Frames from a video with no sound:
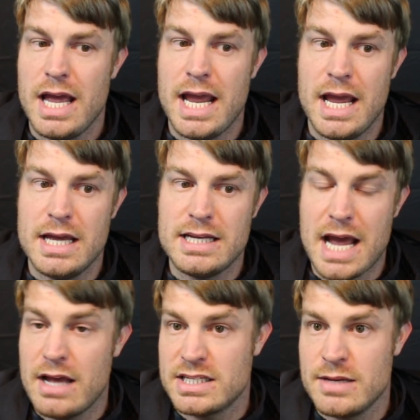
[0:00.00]
and
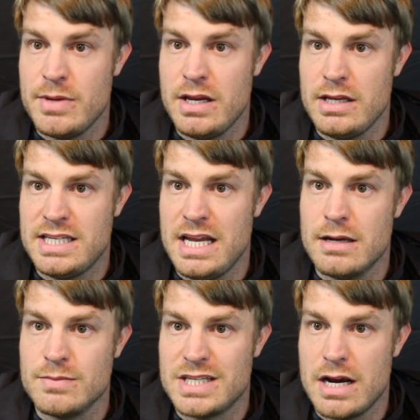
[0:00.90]
send me
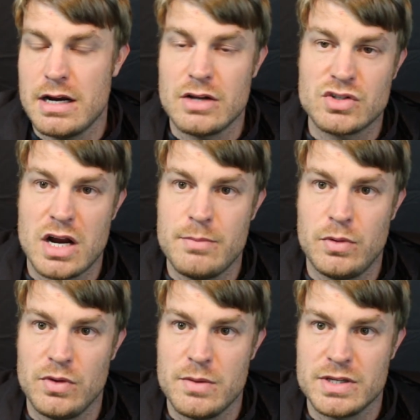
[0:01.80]
DMs there and I'll try and
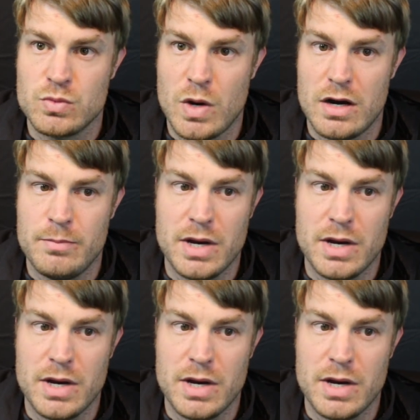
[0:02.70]
pull them as well.